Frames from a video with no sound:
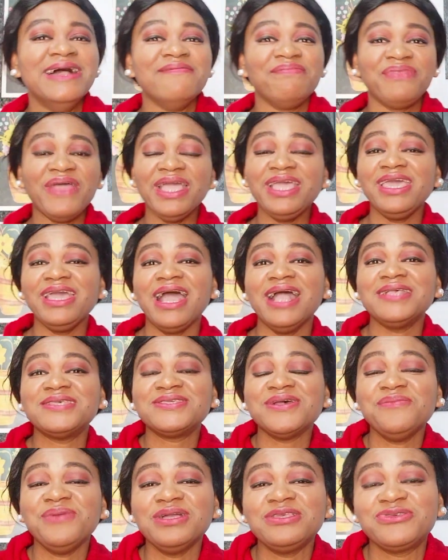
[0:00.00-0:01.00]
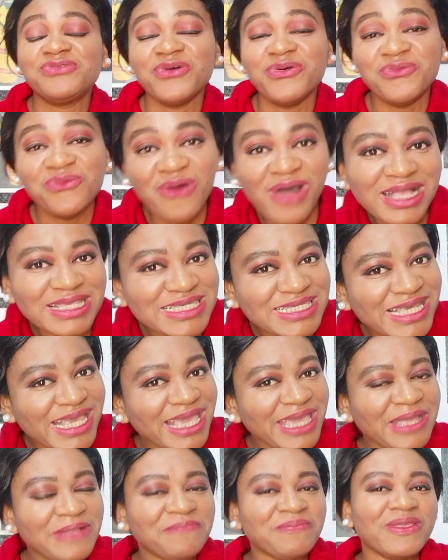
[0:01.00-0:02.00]
Thank you guys so much for
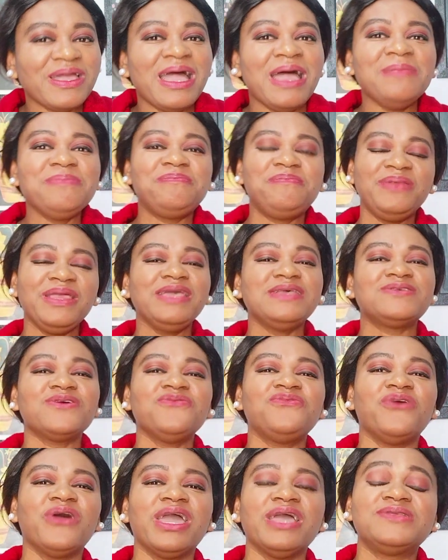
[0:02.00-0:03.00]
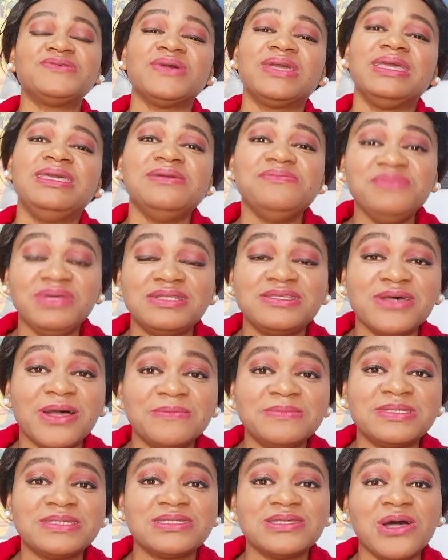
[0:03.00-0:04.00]
watching, and please don't forget to give me
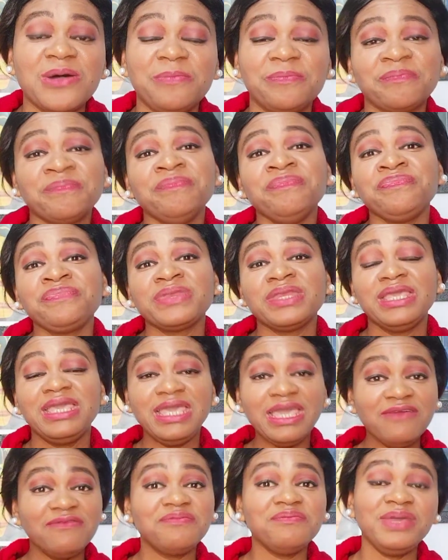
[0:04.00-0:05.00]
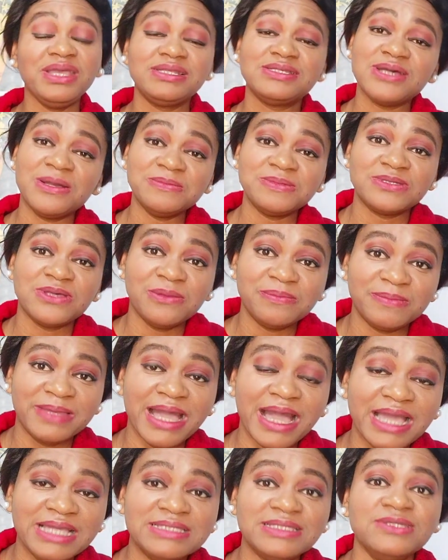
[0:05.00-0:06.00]
thumbs up,
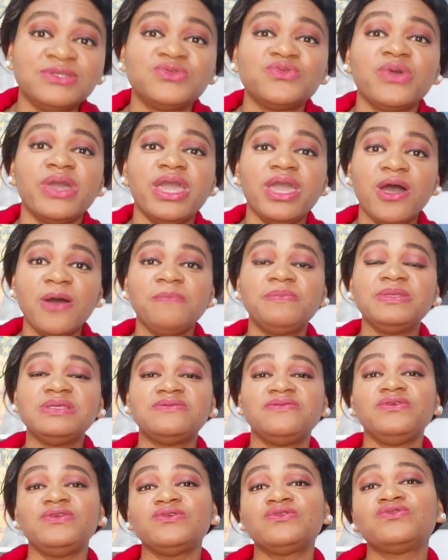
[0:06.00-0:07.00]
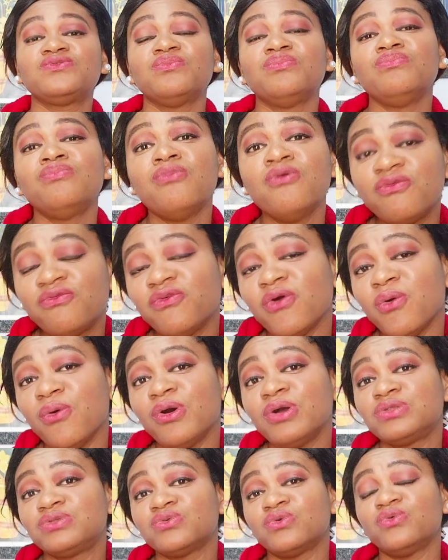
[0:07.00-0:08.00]
guys. It will help this video to move
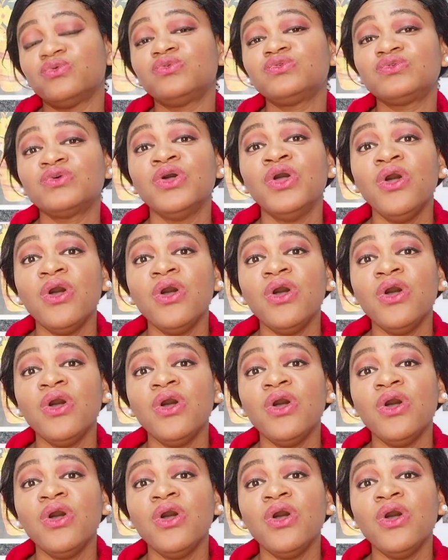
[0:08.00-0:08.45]
forward to who